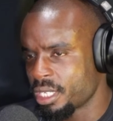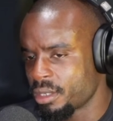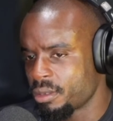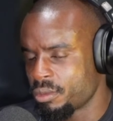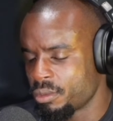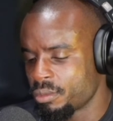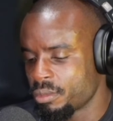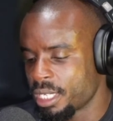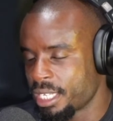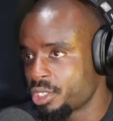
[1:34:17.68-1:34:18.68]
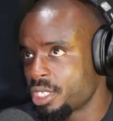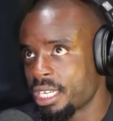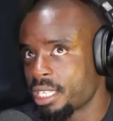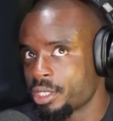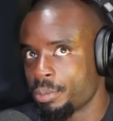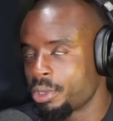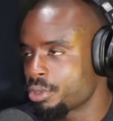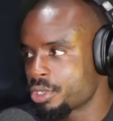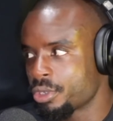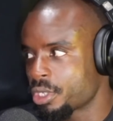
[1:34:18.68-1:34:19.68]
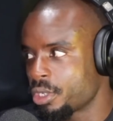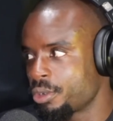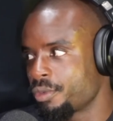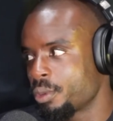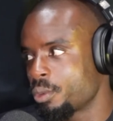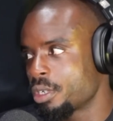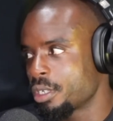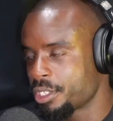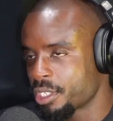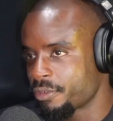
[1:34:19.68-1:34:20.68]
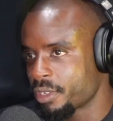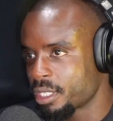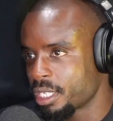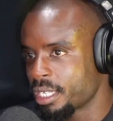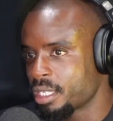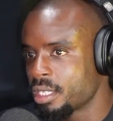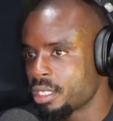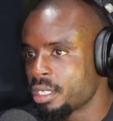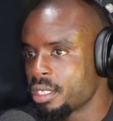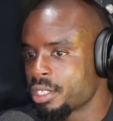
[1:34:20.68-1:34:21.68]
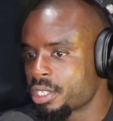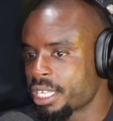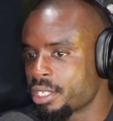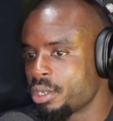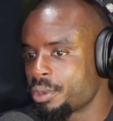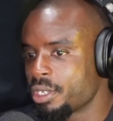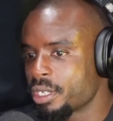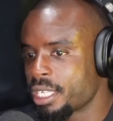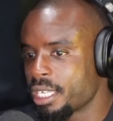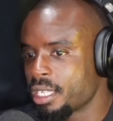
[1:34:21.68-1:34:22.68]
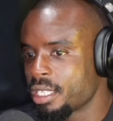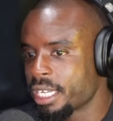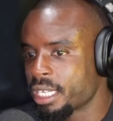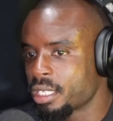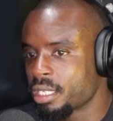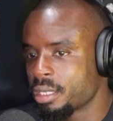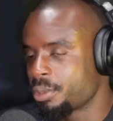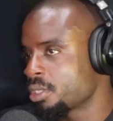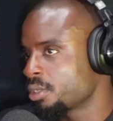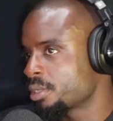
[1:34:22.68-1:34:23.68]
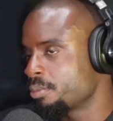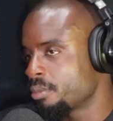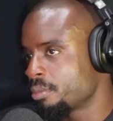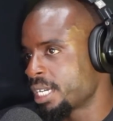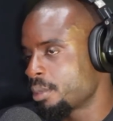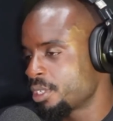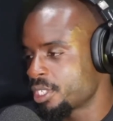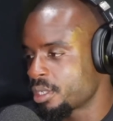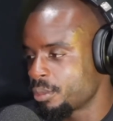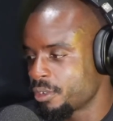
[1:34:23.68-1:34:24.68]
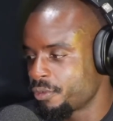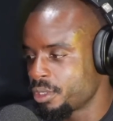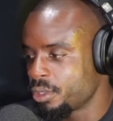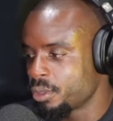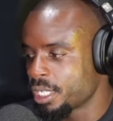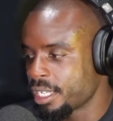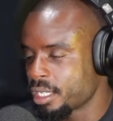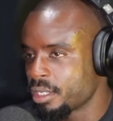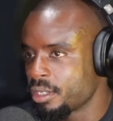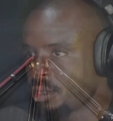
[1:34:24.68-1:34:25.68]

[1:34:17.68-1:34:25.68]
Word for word: like, and she had like the posters all over the wall and stuff like that. So like you know when you're a kid, like I'm sure it might have been similar for you. Like